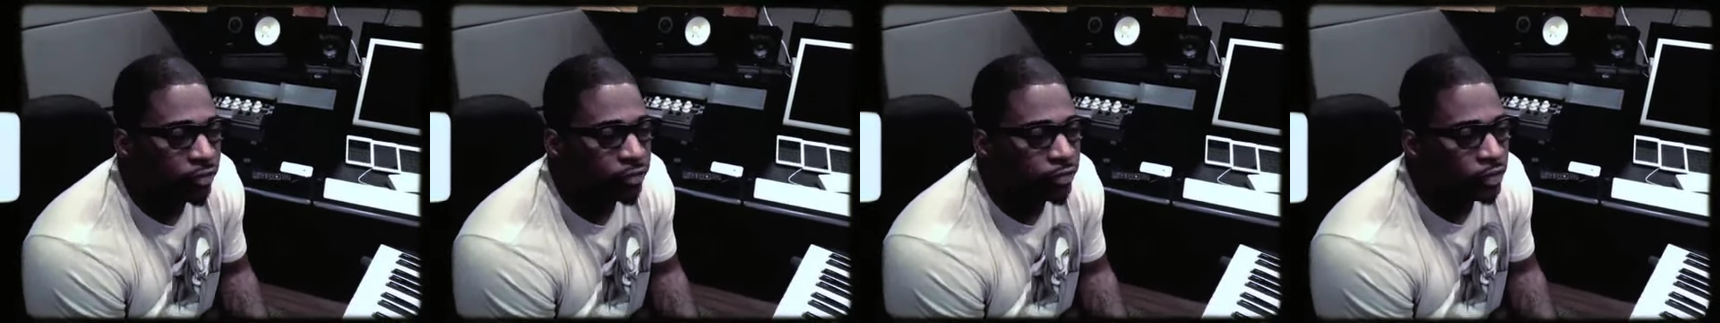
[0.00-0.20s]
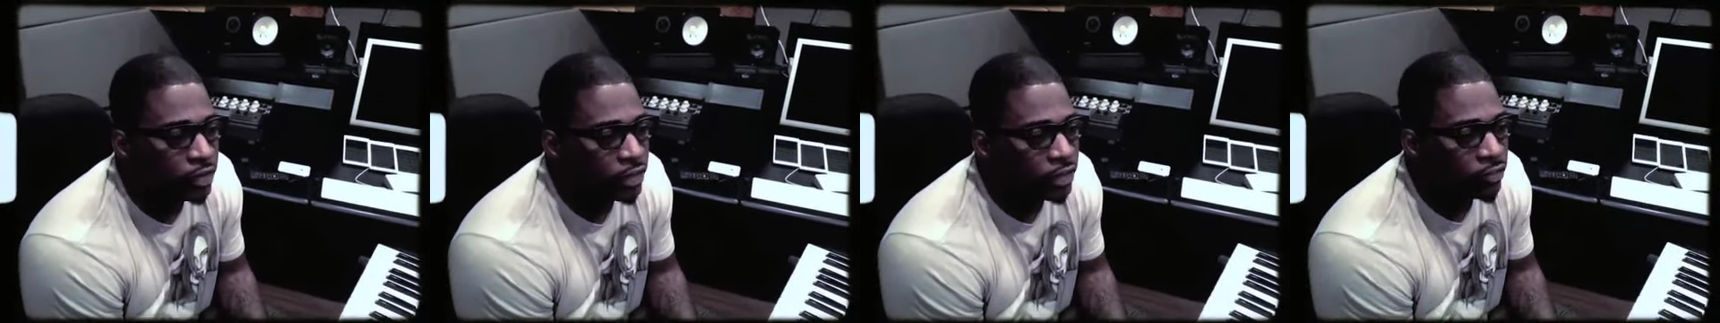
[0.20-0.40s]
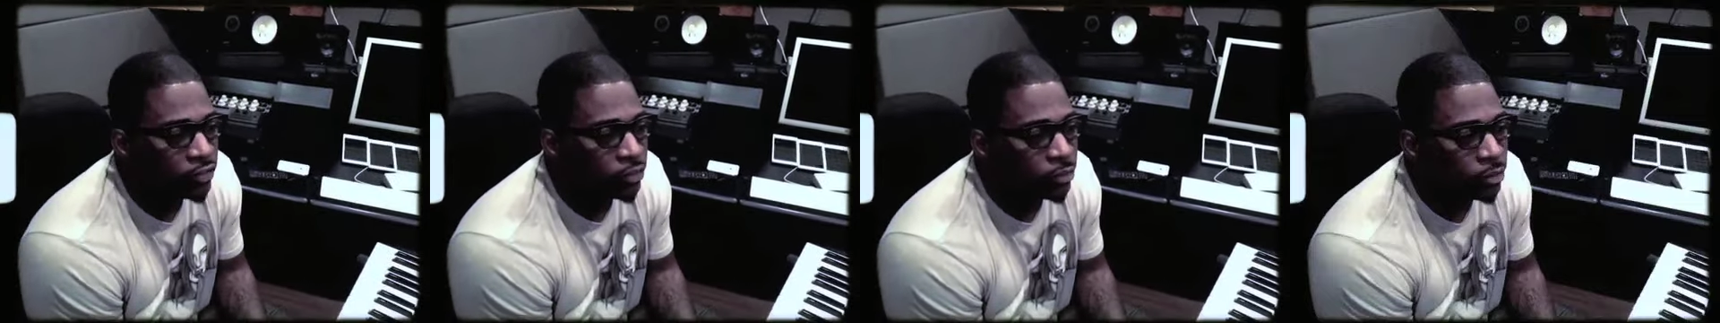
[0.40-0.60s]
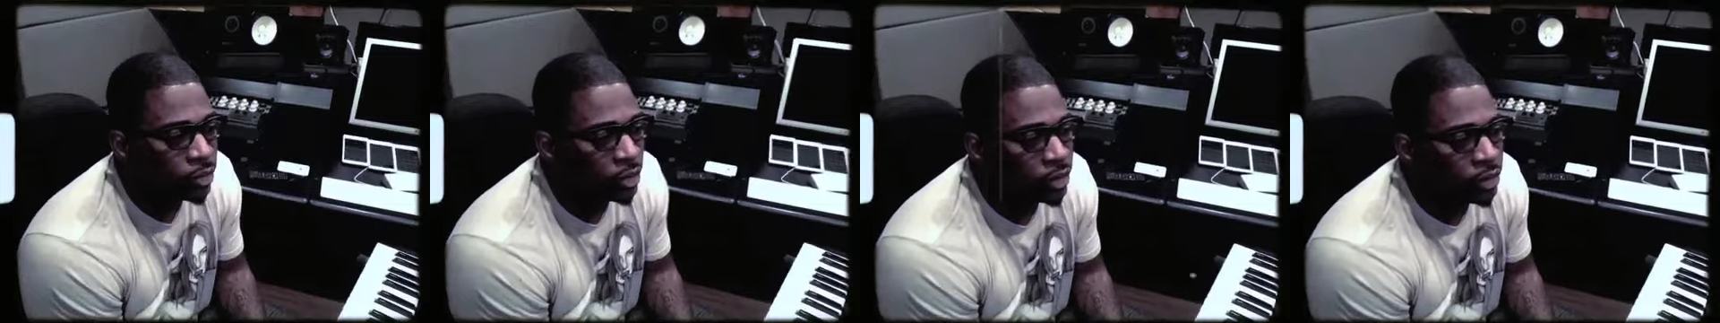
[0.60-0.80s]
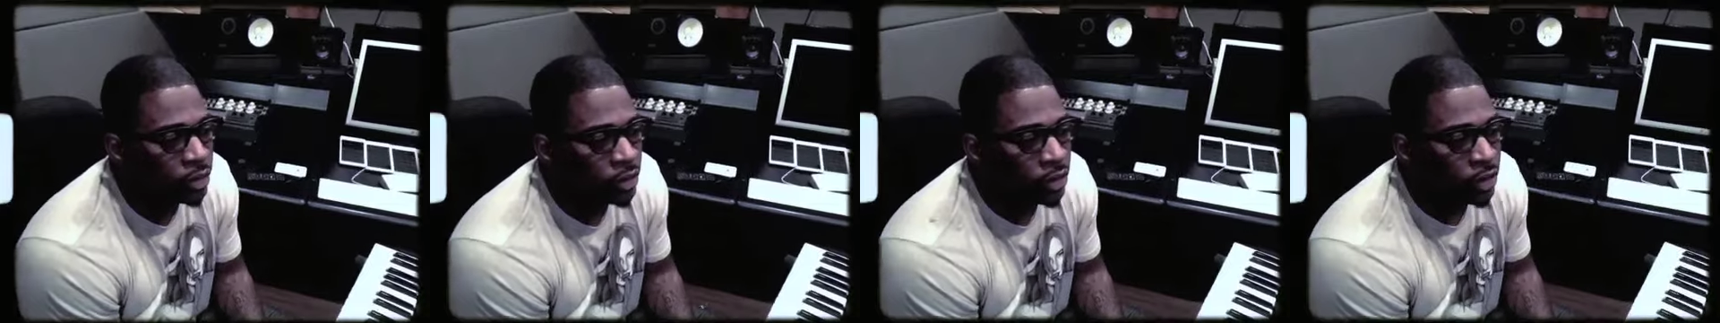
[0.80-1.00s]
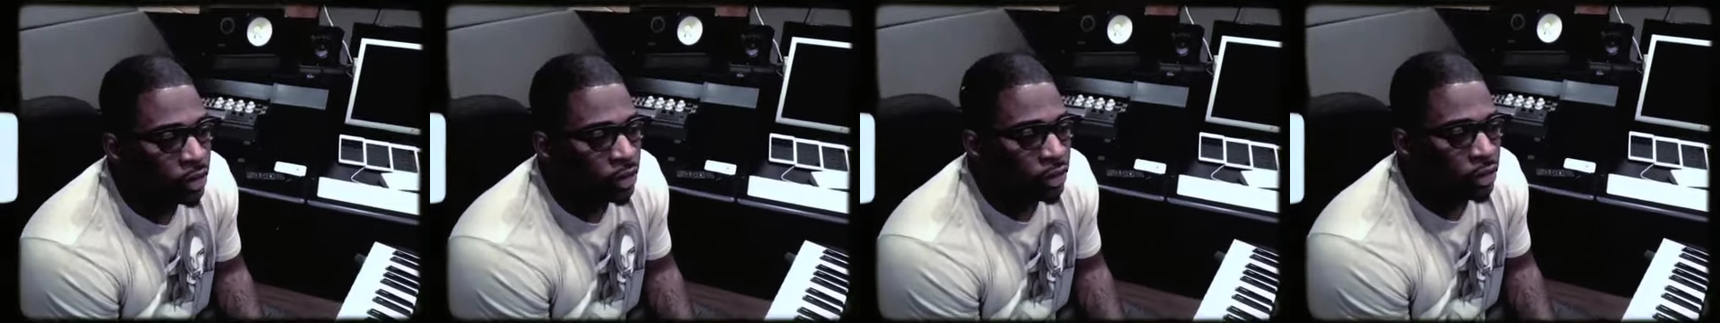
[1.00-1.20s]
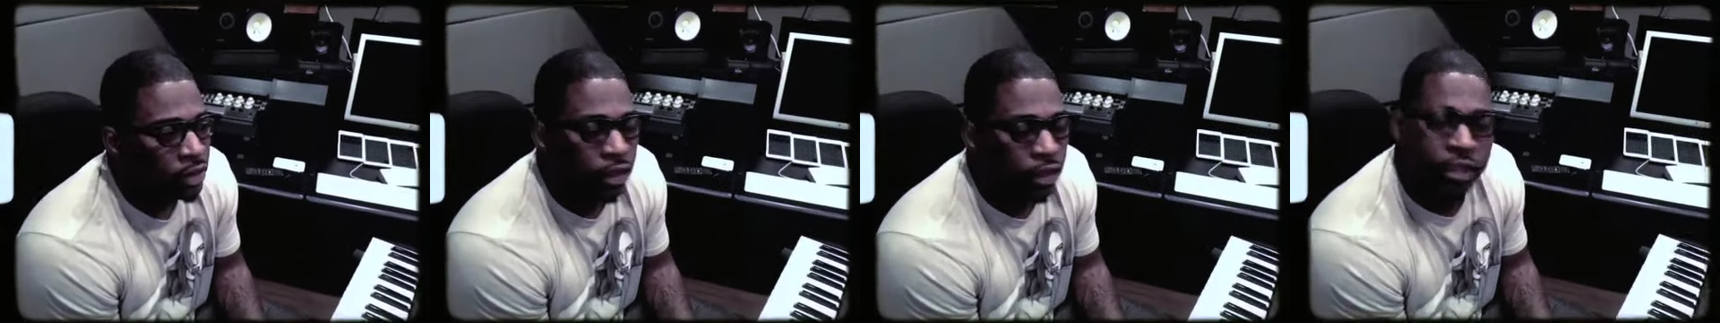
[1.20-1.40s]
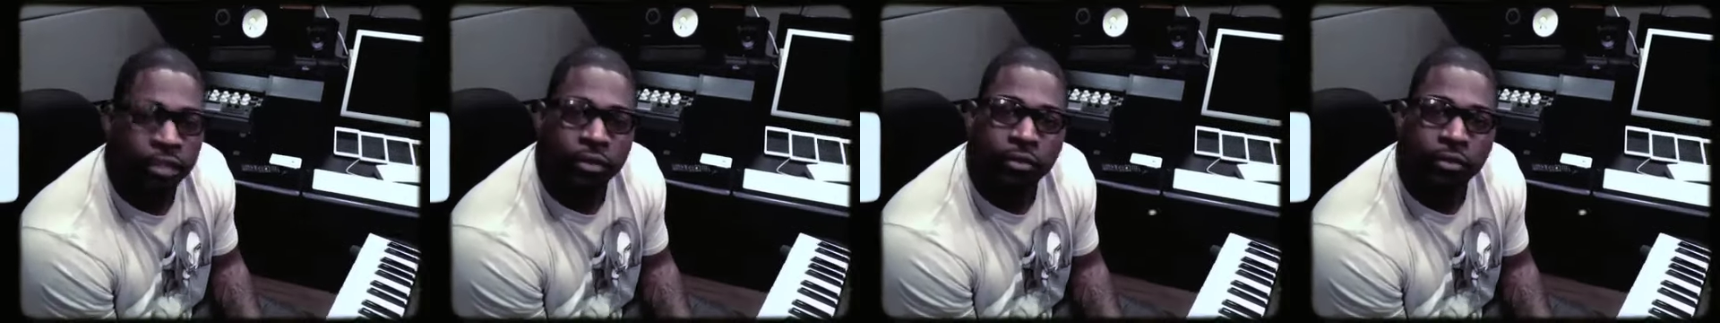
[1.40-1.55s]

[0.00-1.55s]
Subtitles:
for giving me the